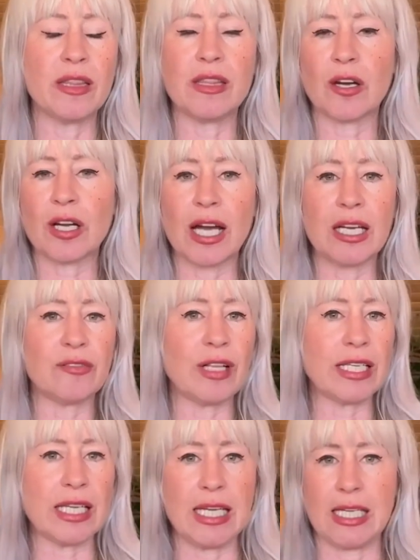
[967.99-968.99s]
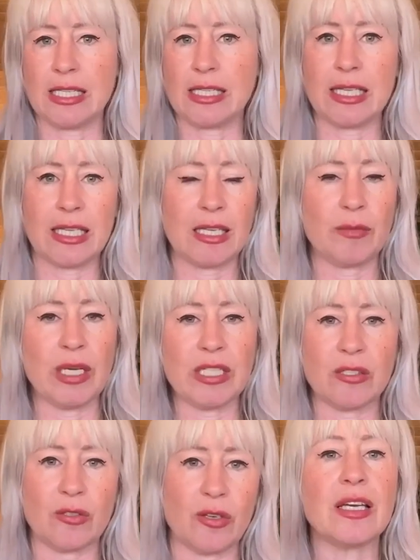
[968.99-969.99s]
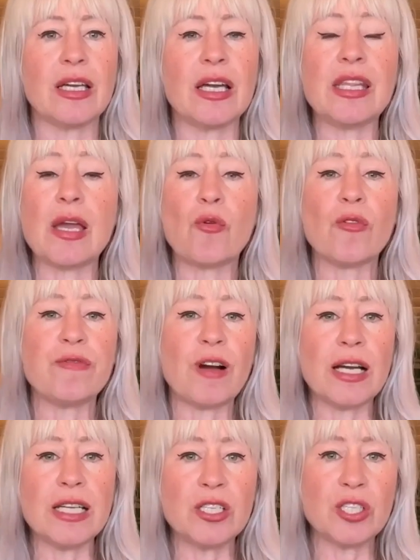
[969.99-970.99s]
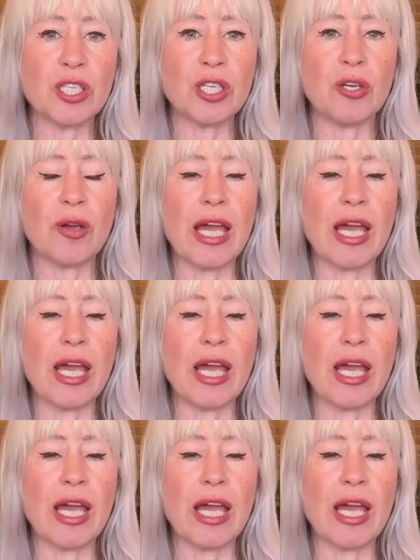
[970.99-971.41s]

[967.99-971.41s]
They're kind of like a heat-seeking missile, and they will find you.